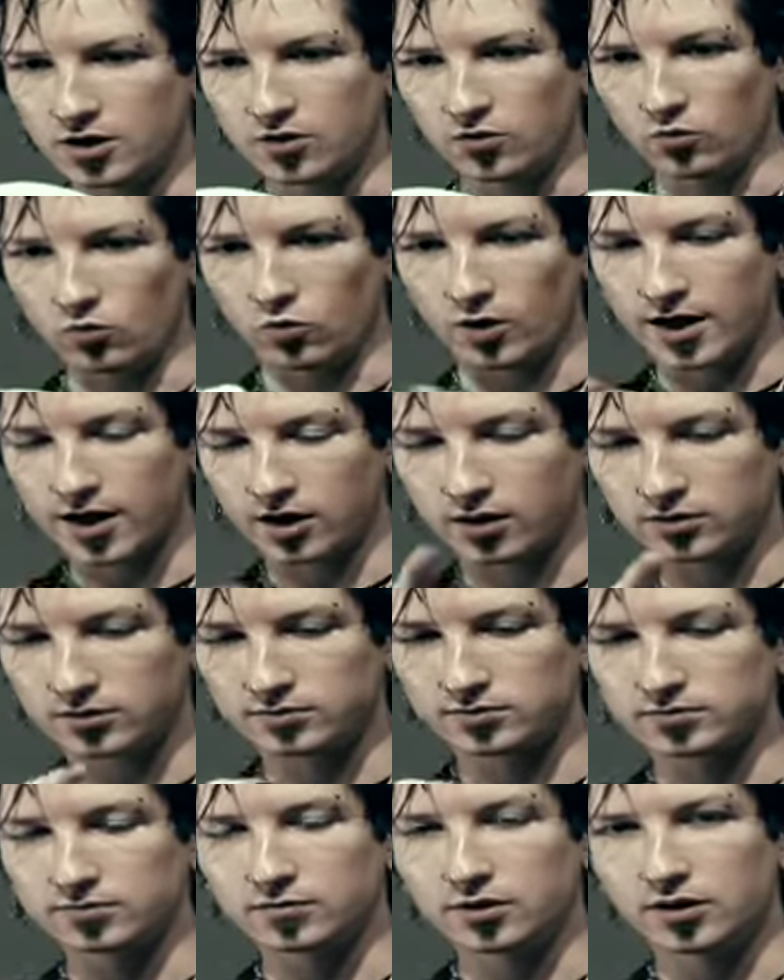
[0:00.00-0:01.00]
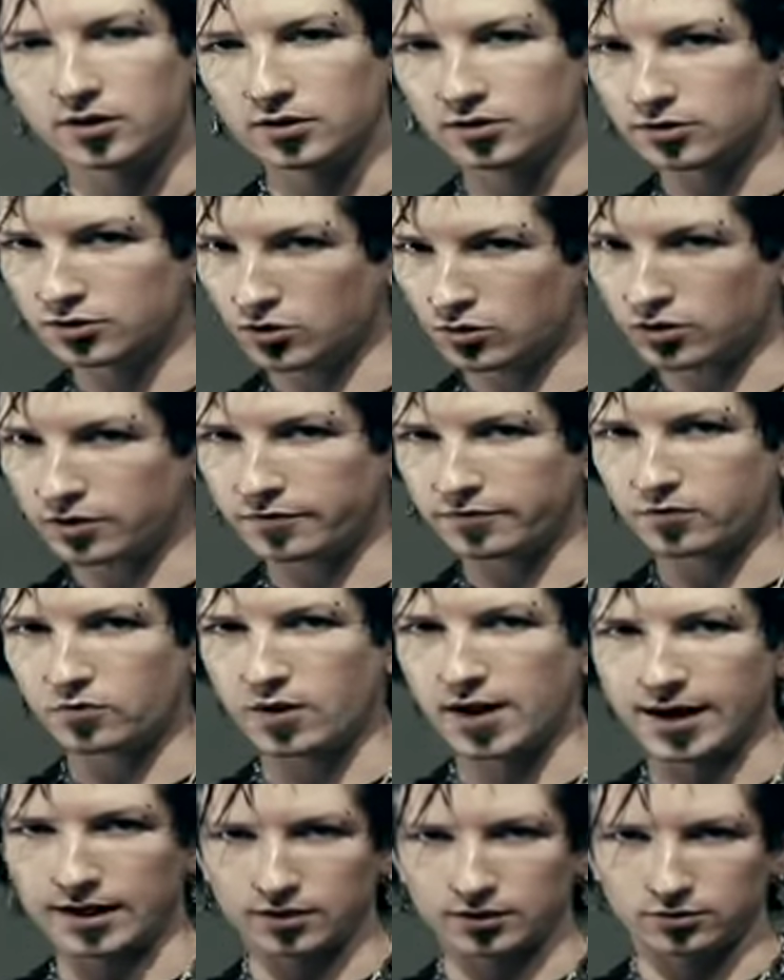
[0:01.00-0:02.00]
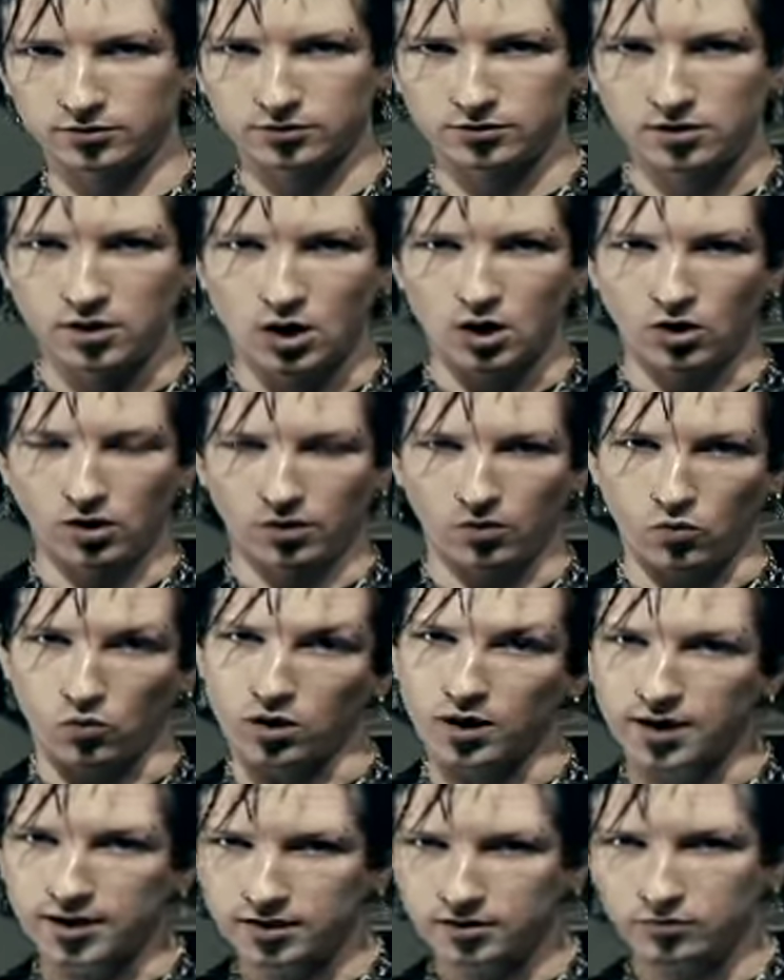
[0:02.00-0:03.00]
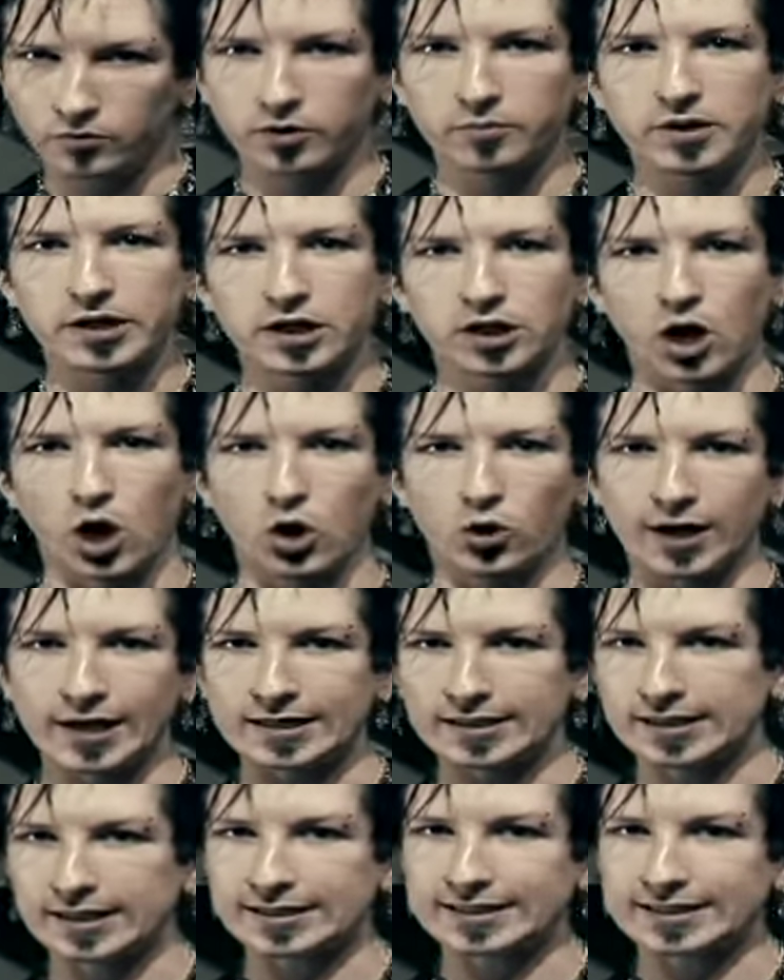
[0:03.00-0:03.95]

Well, two different ways. One would be to go into